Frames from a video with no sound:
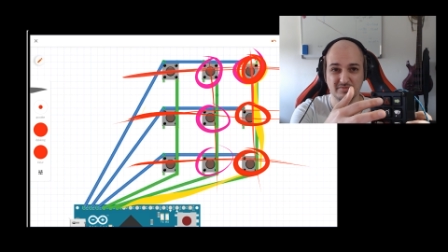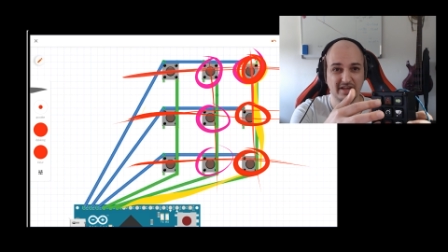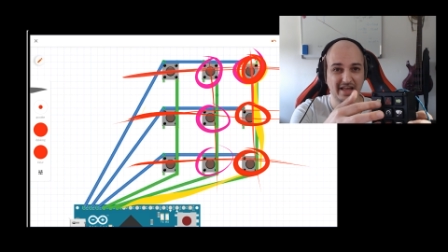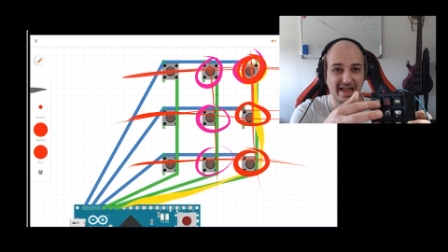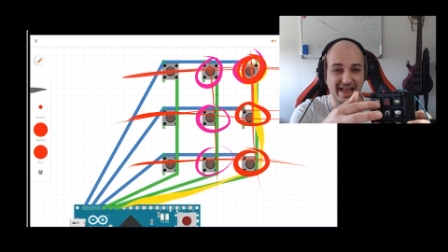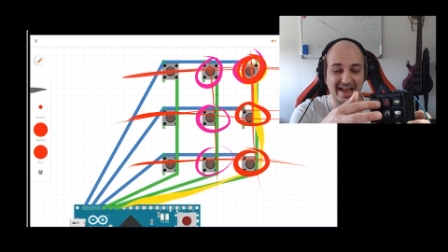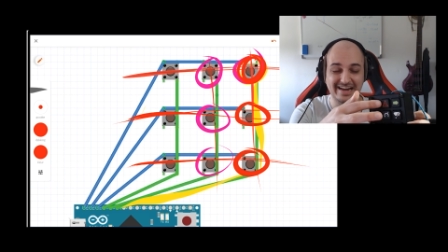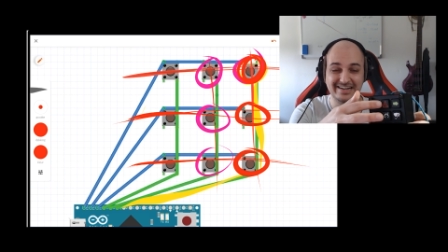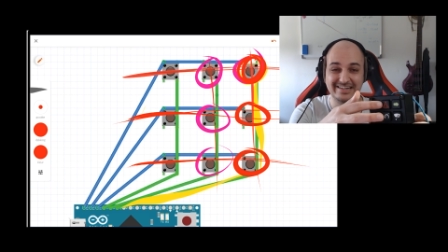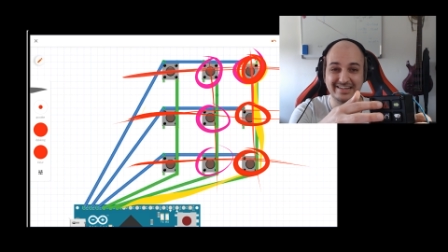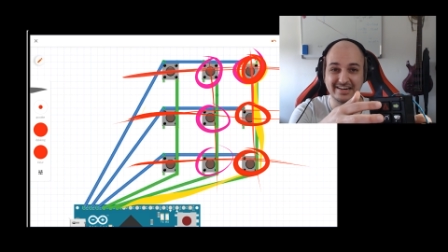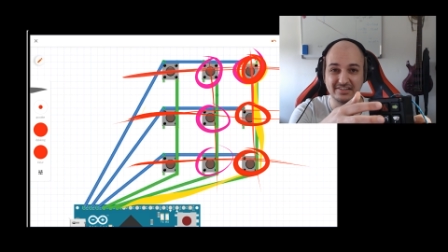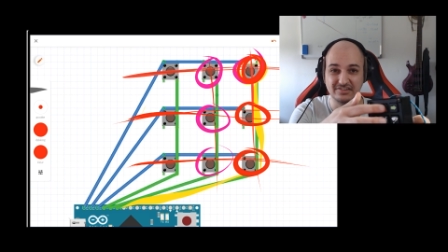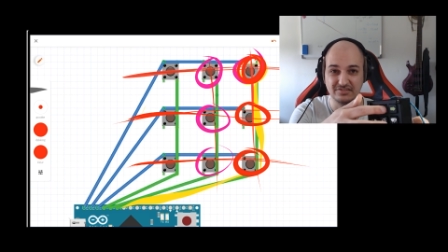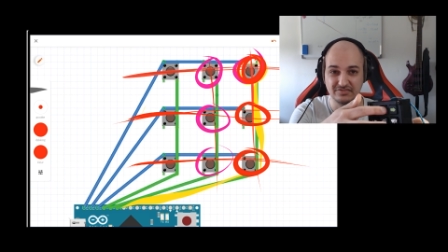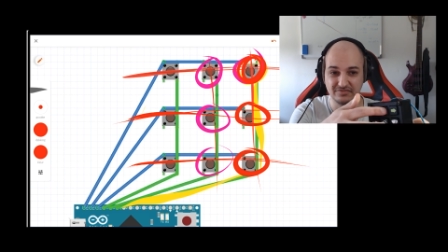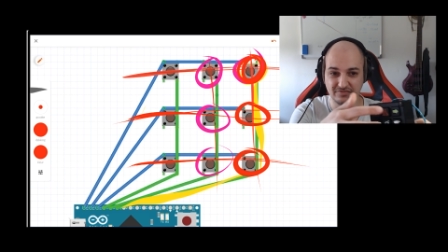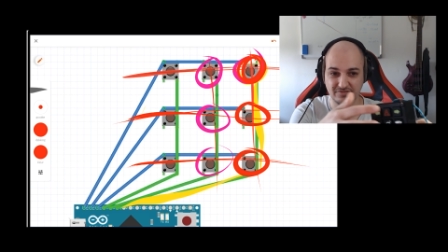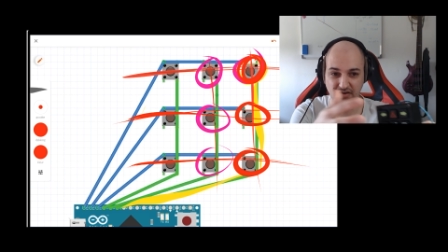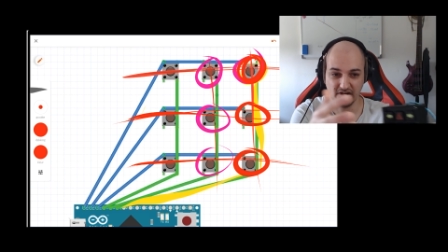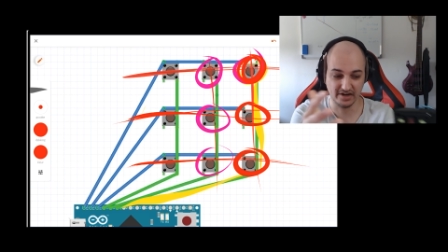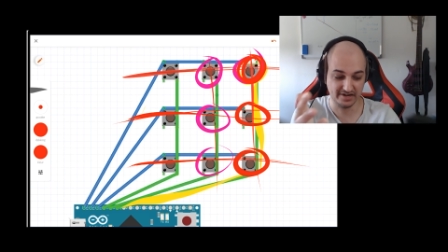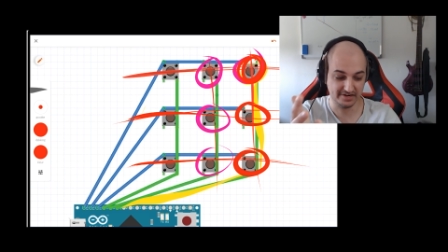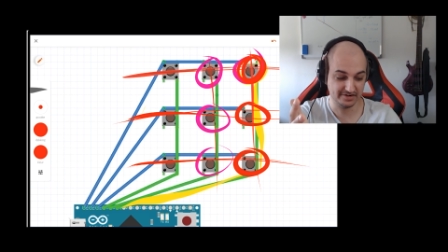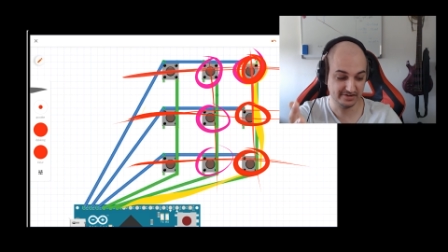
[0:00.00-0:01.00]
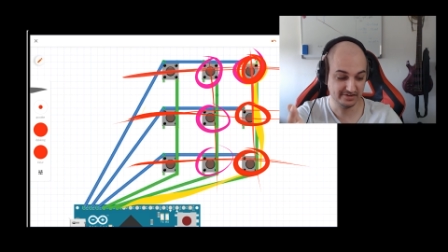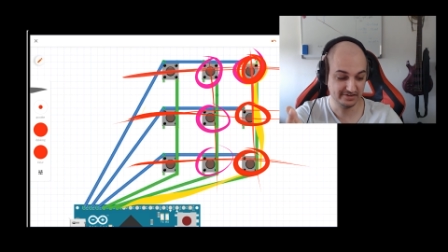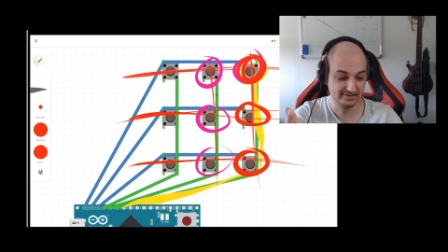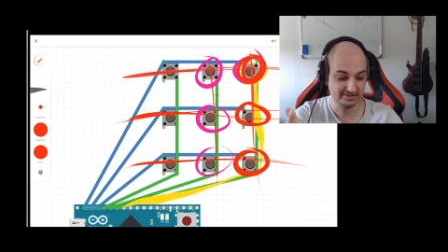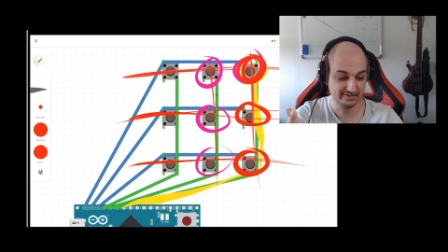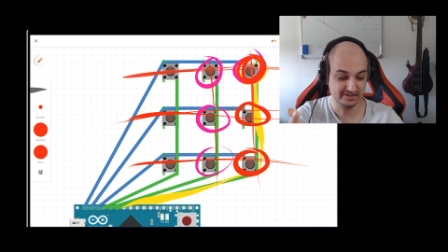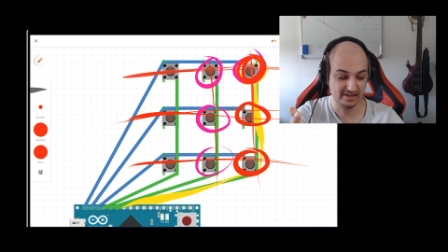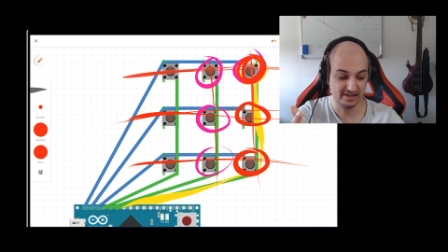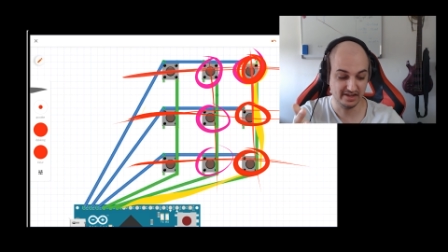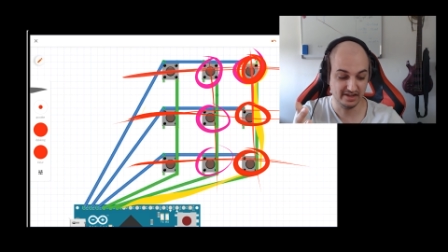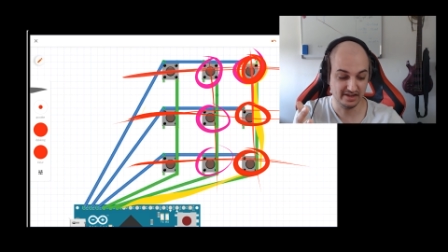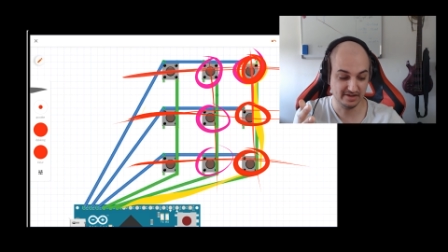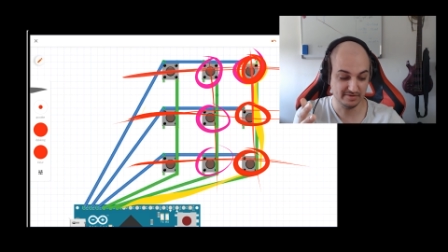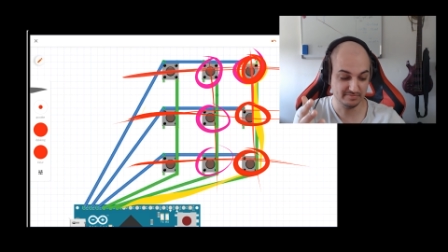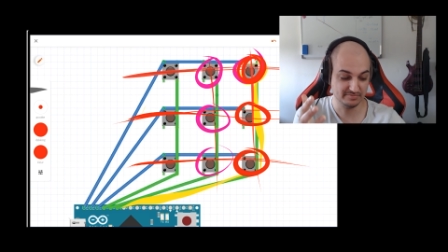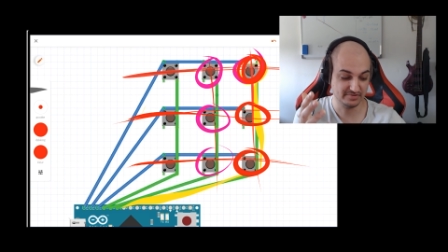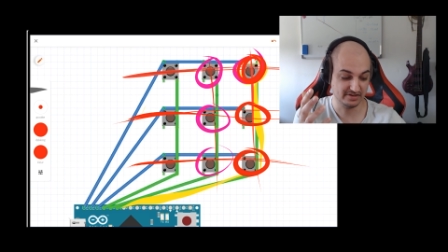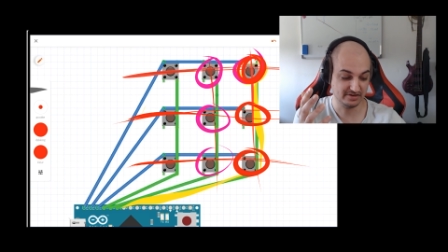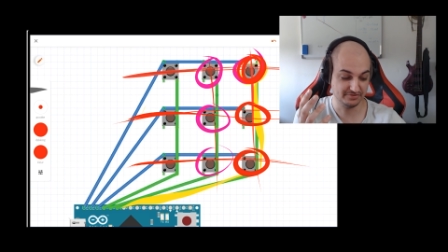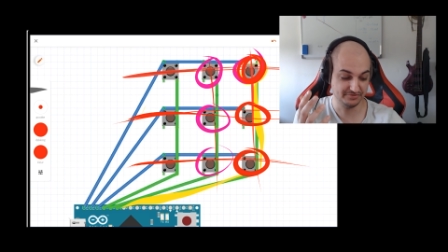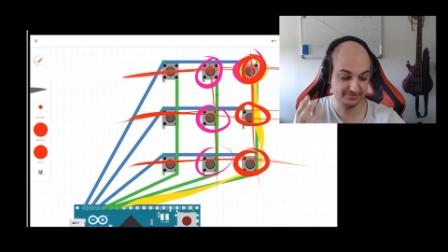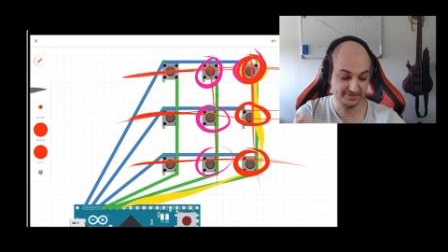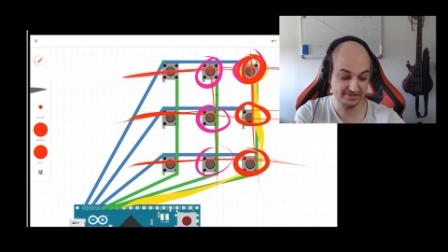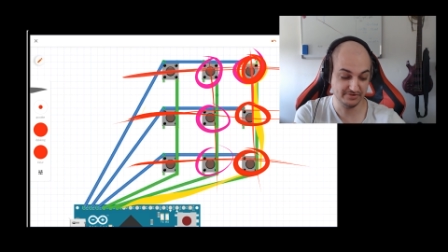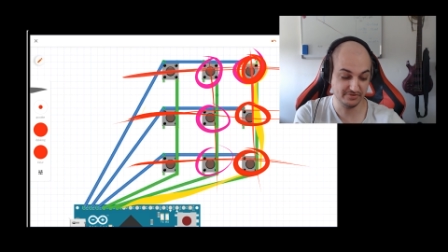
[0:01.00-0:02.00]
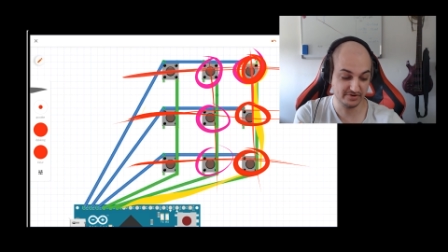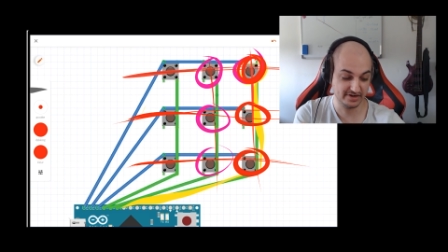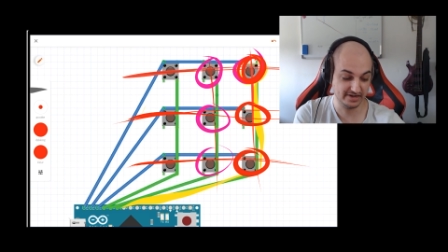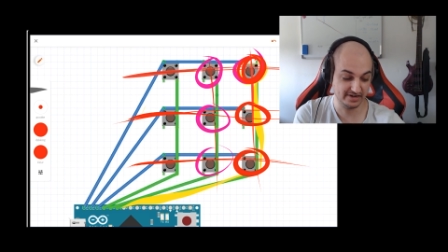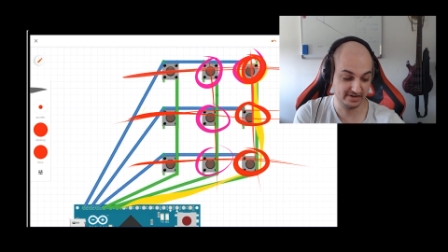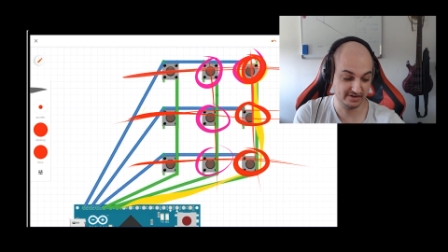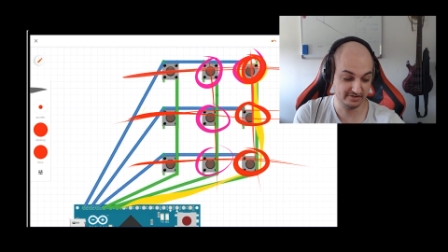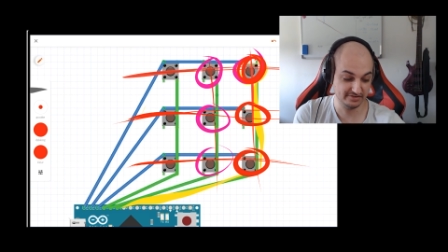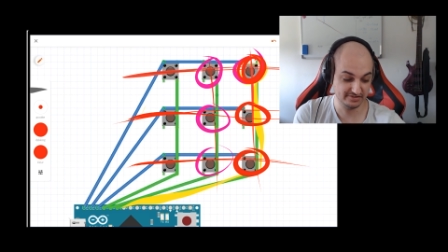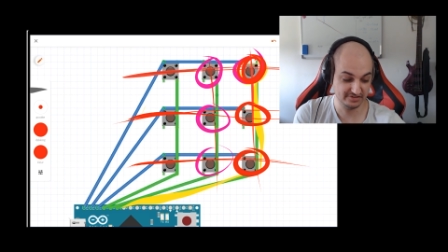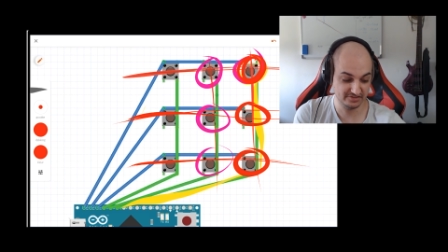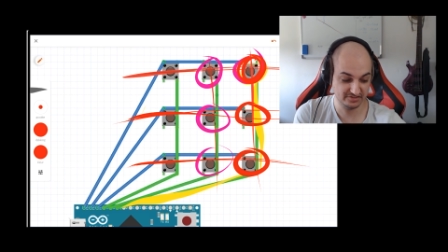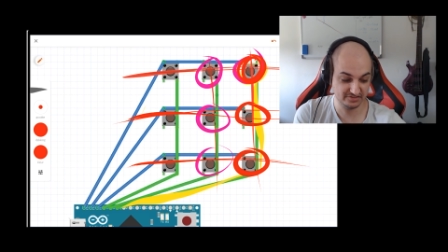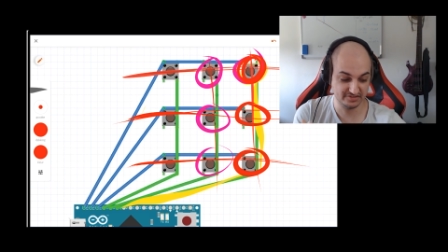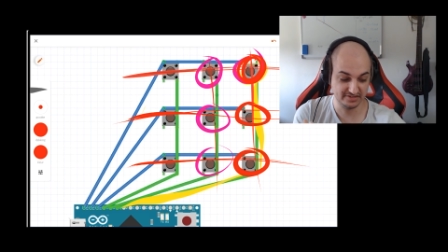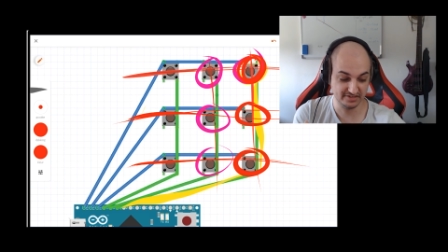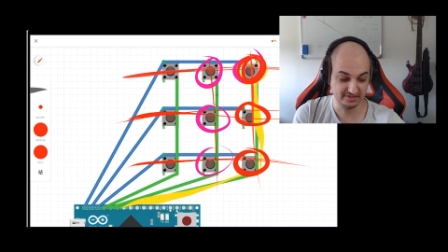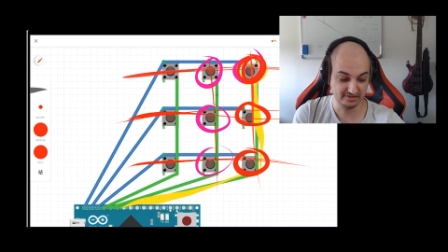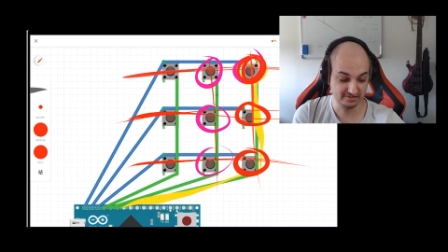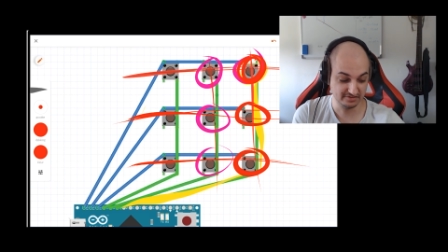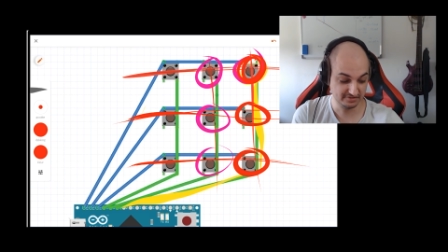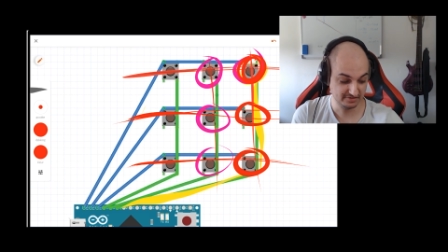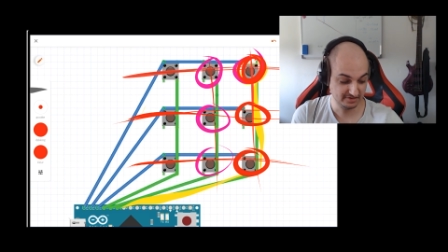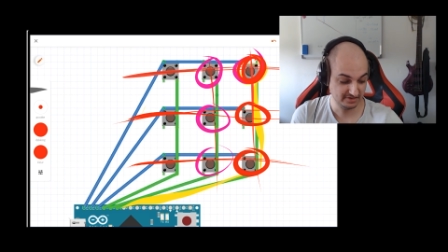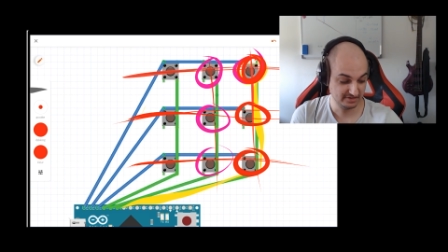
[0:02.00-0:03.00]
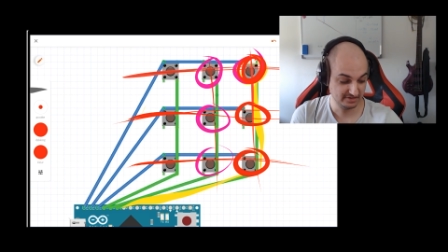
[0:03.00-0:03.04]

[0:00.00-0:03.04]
and that is fine um, the Arduino can still